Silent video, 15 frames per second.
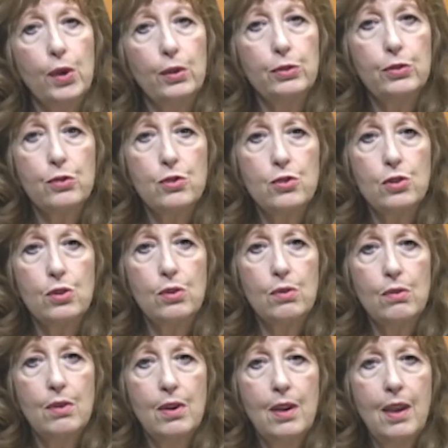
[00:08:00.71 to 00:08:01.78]
realtors
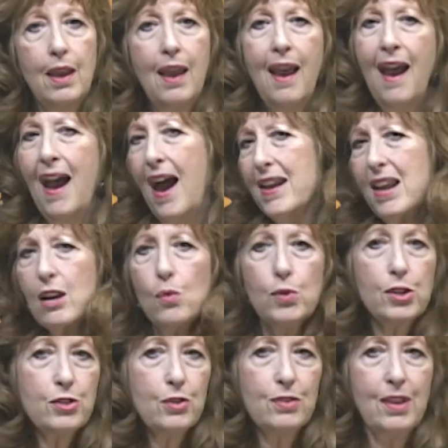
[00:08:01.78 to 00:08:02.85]
do. And I don't
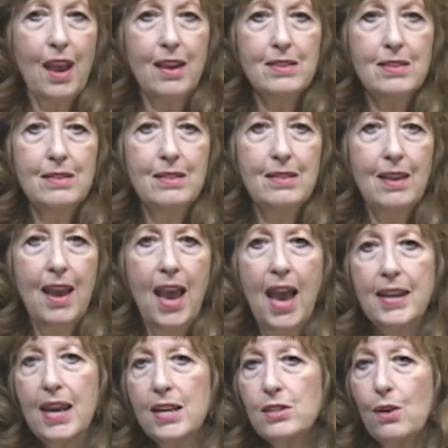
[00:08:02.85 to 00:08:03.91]
want to do that.
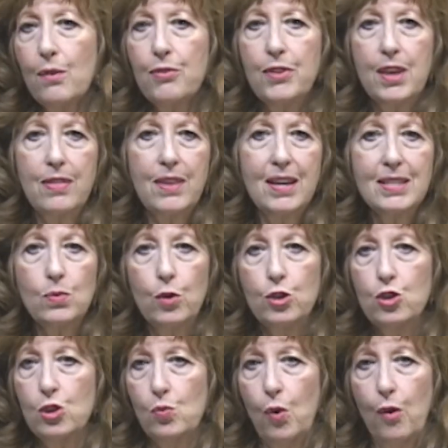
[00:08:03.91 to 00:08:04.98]
And I don't think that's
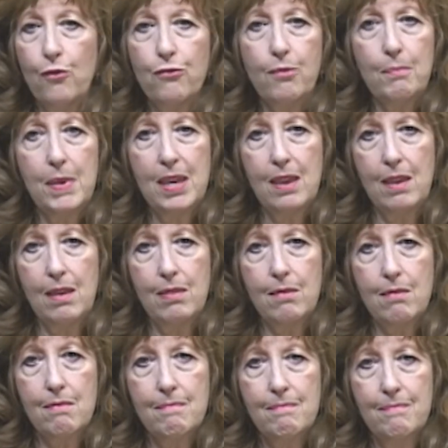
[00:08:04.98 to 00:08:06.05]
what you want from me
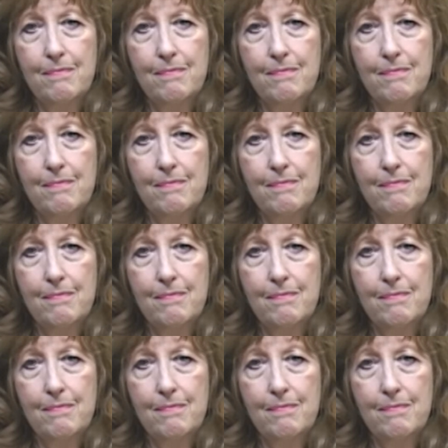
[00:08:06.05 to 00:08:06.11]
either.